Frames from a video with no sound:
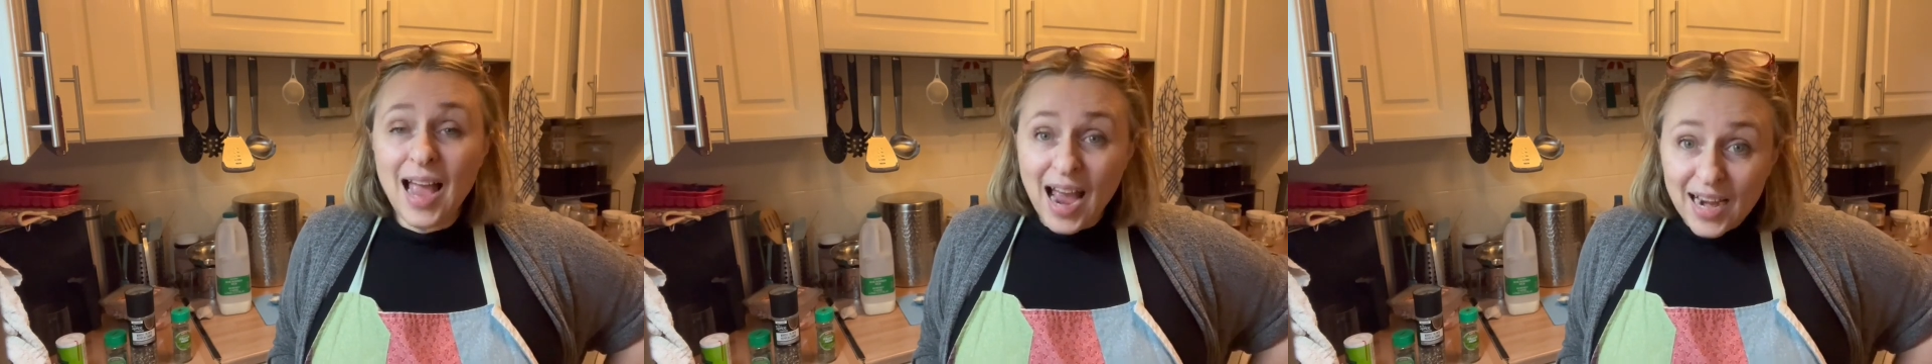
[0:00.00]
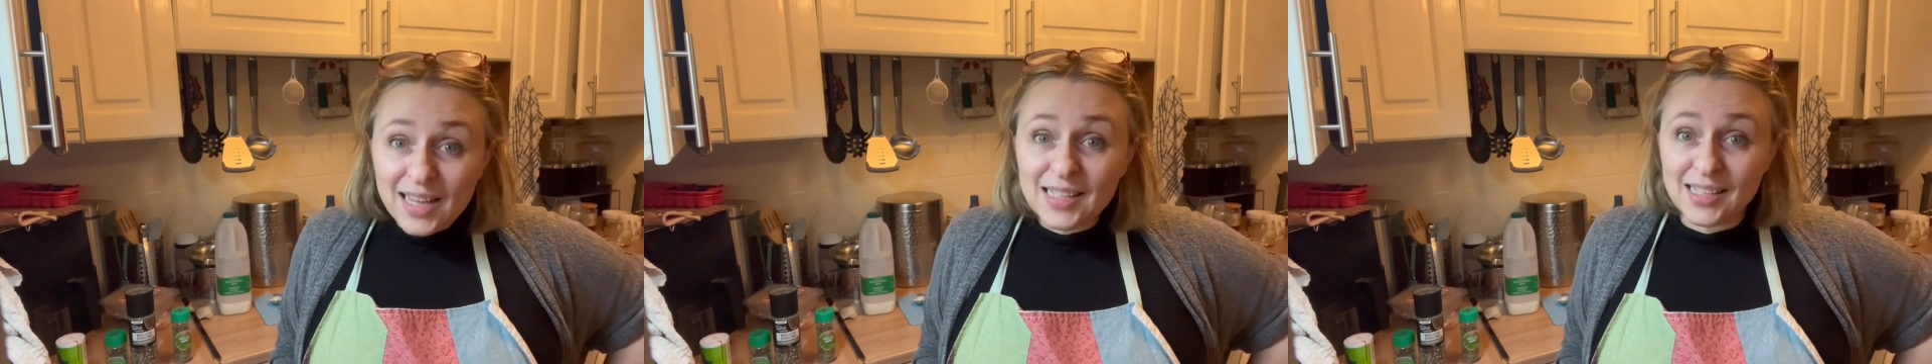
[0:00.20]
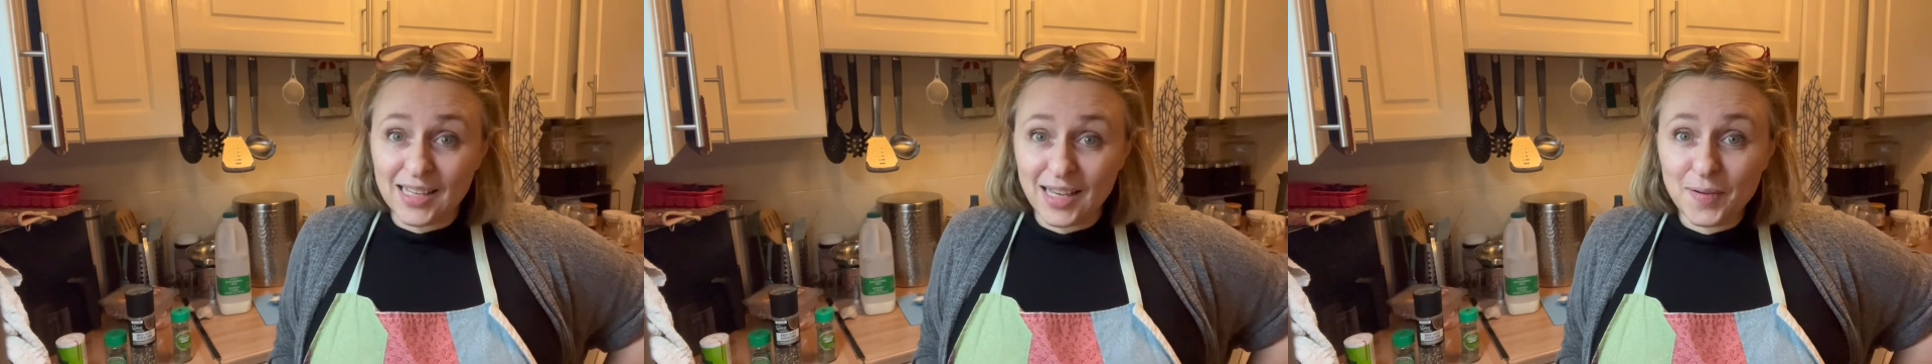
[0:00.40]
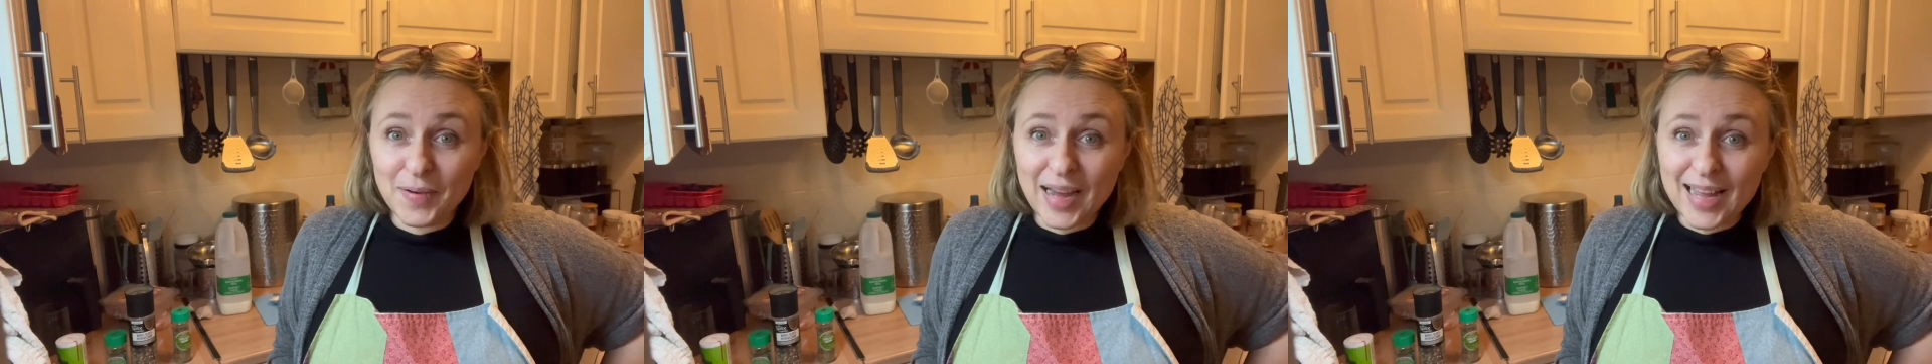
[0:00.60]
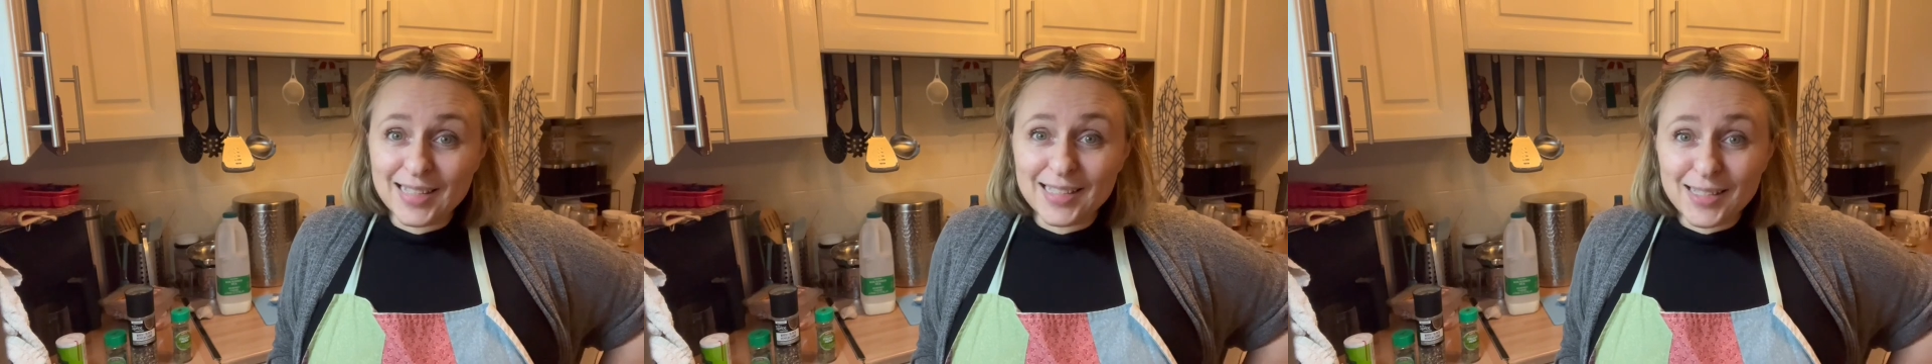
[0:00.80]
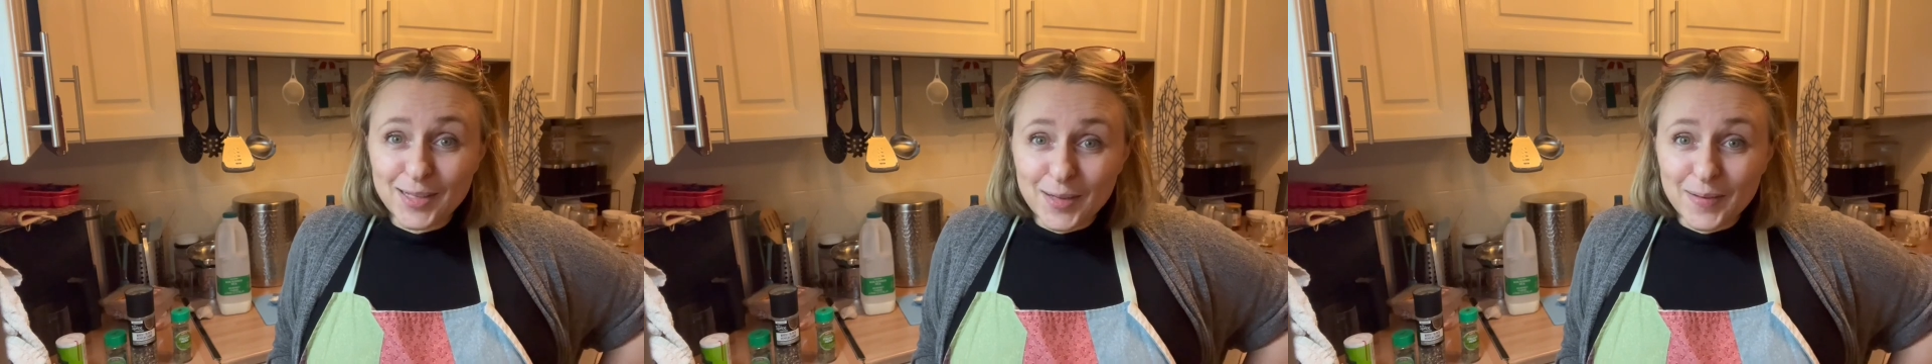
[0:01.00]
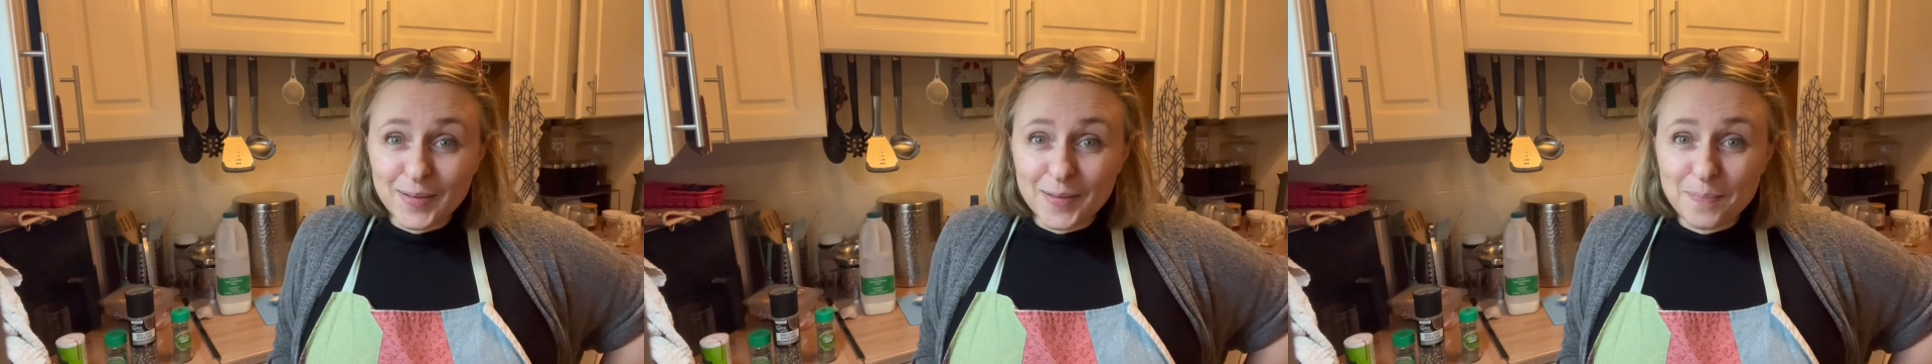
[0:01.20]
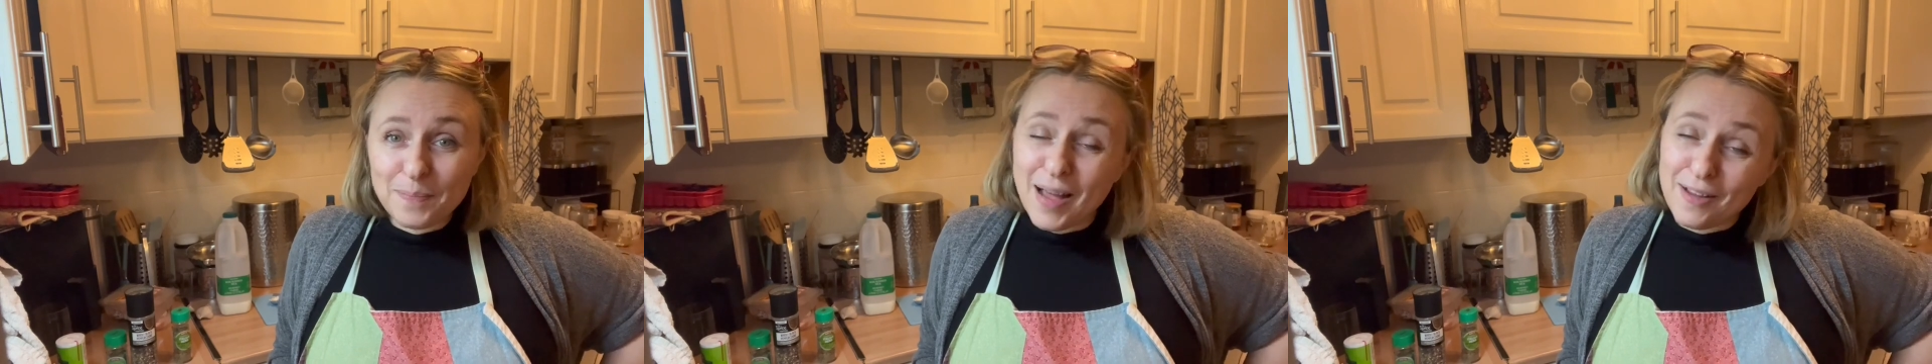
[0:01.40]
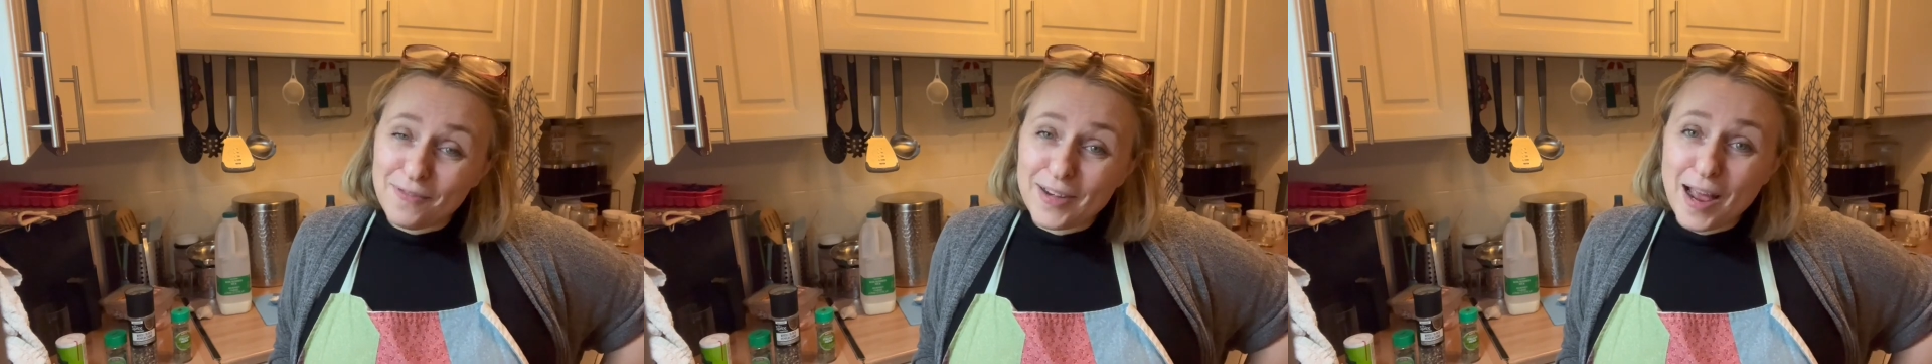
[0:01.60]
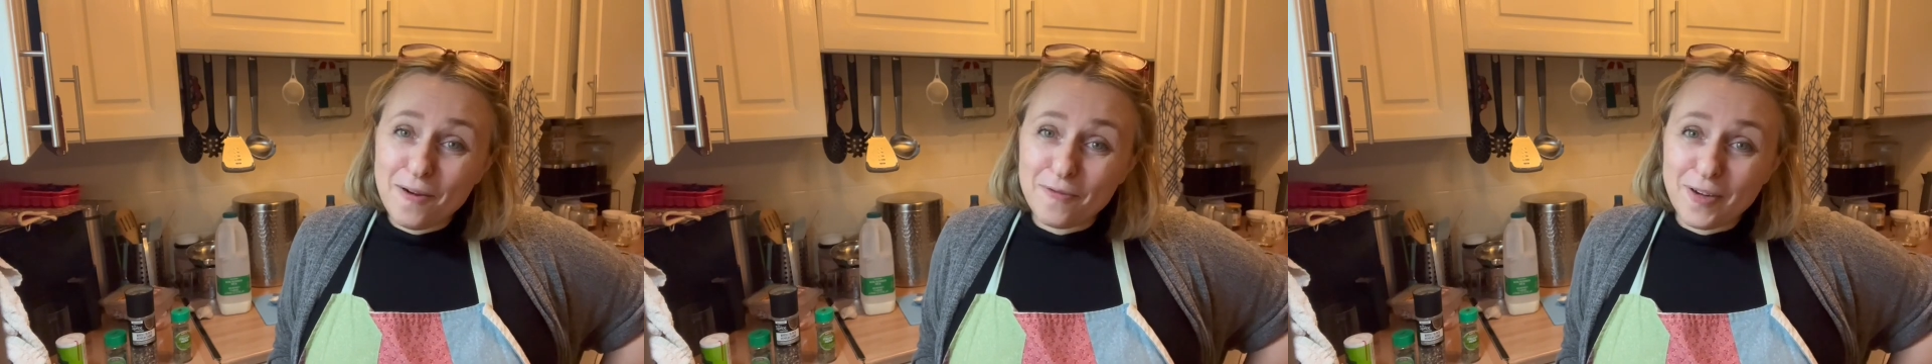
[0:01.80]
and I'll see you again soon. Bye for
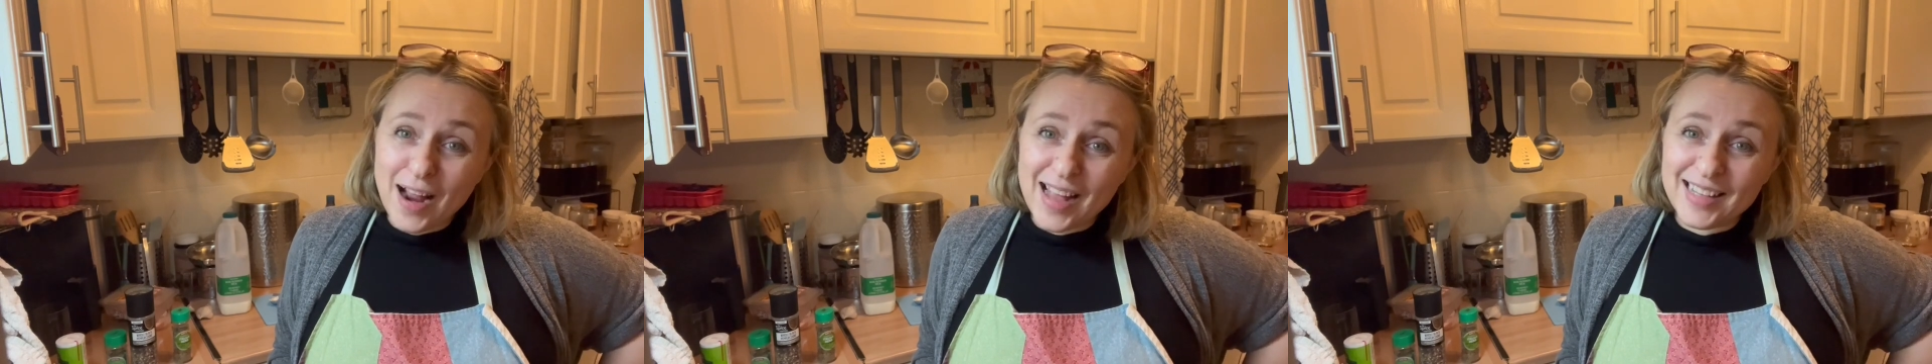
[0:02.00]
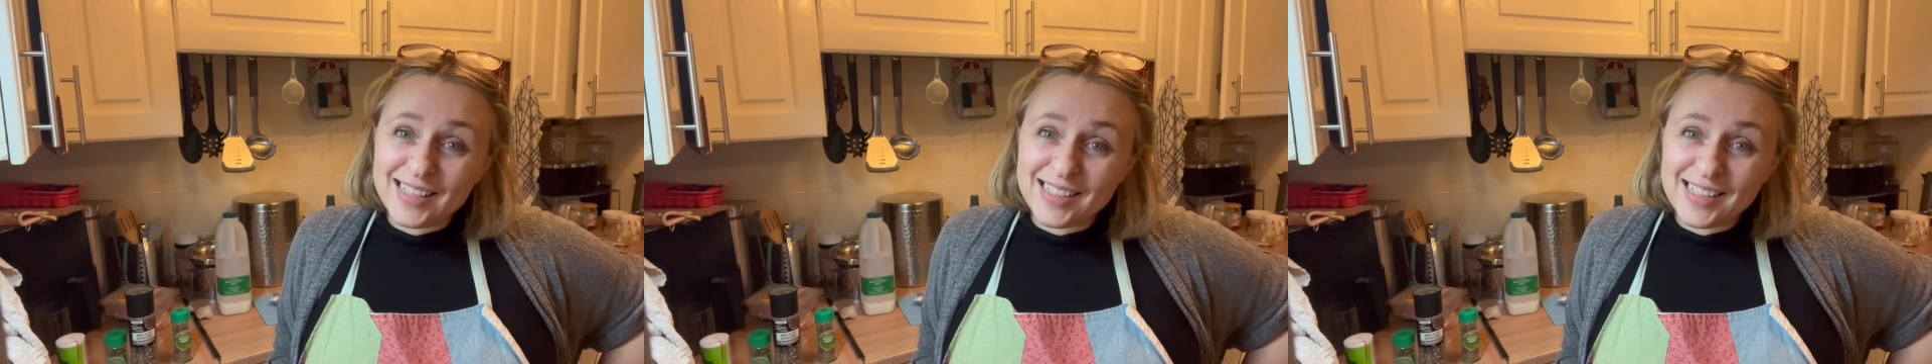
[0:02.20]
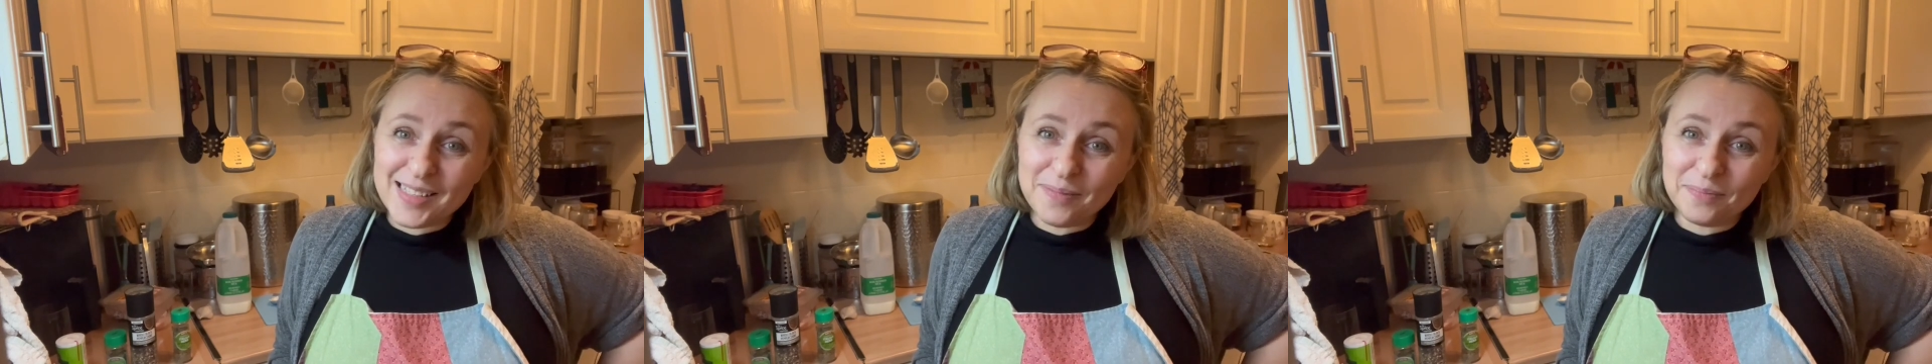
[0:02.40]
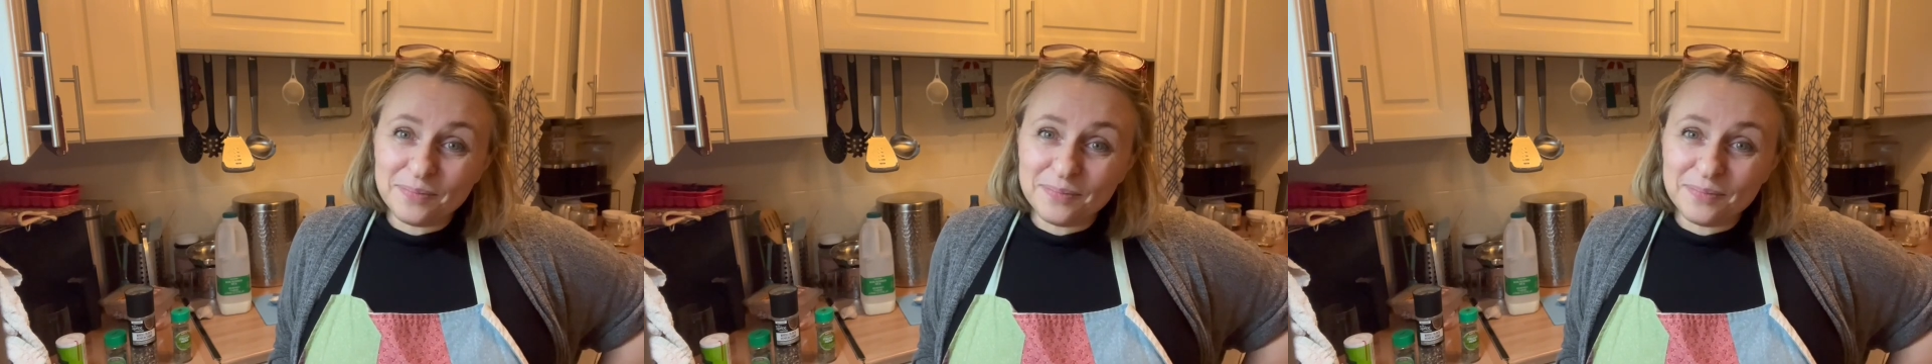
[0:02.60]
now, friends.